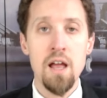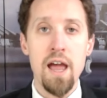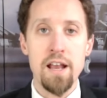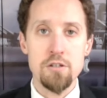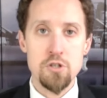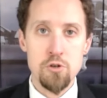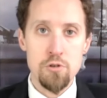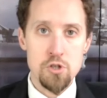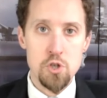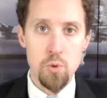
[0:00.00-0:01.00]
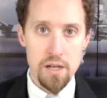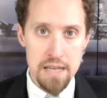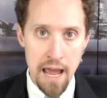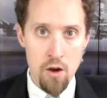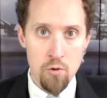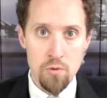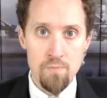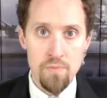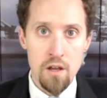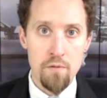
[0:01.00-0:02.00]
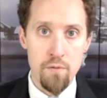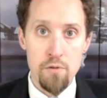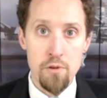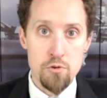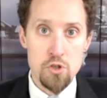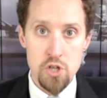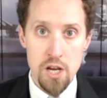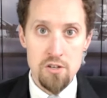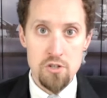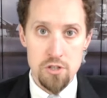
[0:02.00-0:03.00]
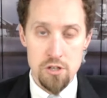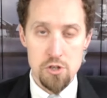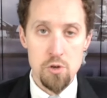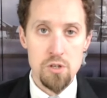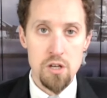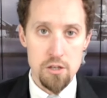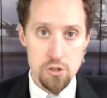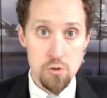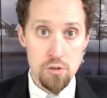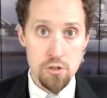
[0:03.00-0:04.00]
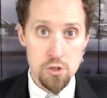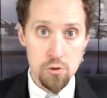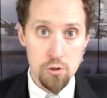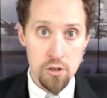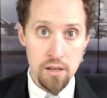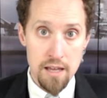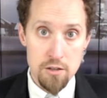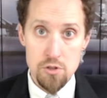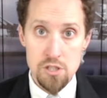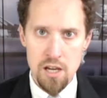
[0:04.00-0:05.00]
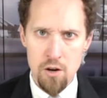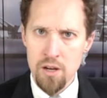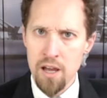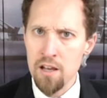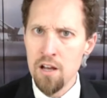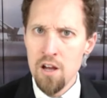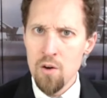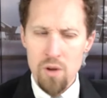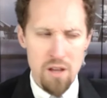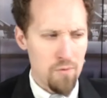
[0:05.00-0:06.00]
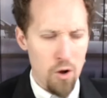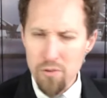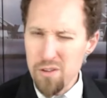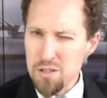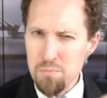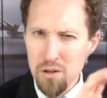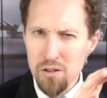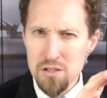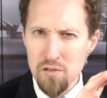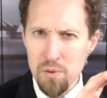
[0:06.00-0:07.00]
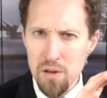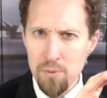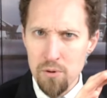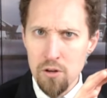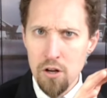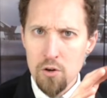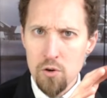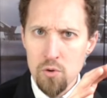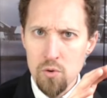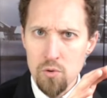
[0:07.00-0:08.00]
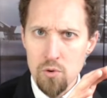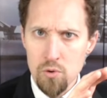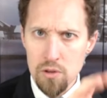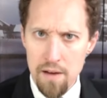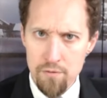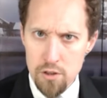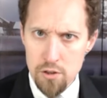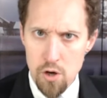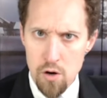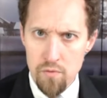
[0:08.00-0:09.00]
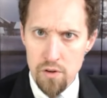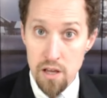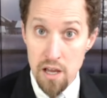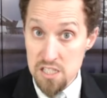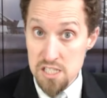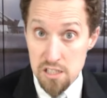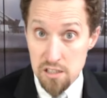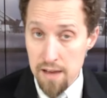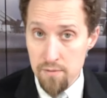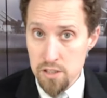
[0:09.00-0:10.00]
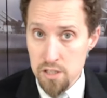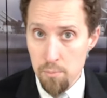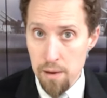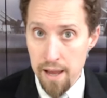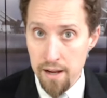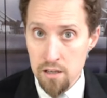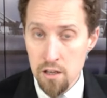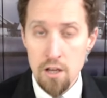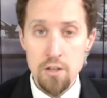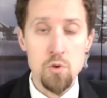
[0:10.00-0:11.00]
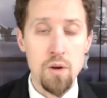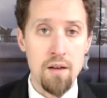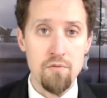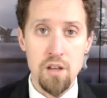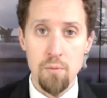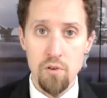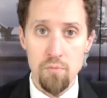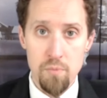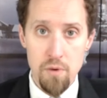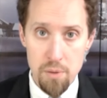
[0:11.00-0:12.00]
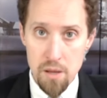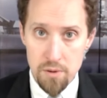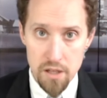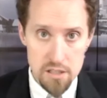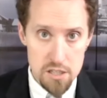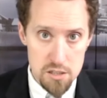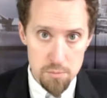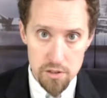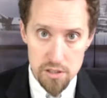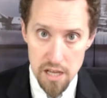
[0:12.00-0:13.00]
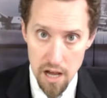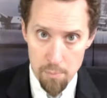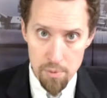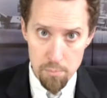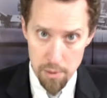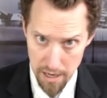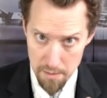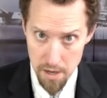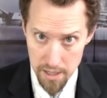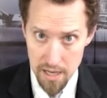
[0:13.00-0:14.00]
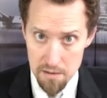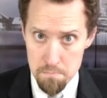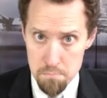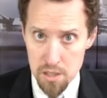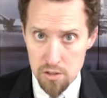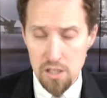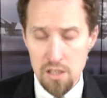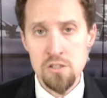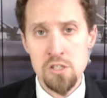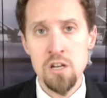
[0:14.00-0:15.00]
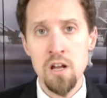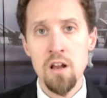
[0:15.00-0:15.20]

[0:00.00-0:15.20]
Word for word: And as soon as you account for those changes, as you as soon as you look and you say, okay, we have all these millions of people who who left in COVID and still haven't come back. You have number of people on disability up by again millions.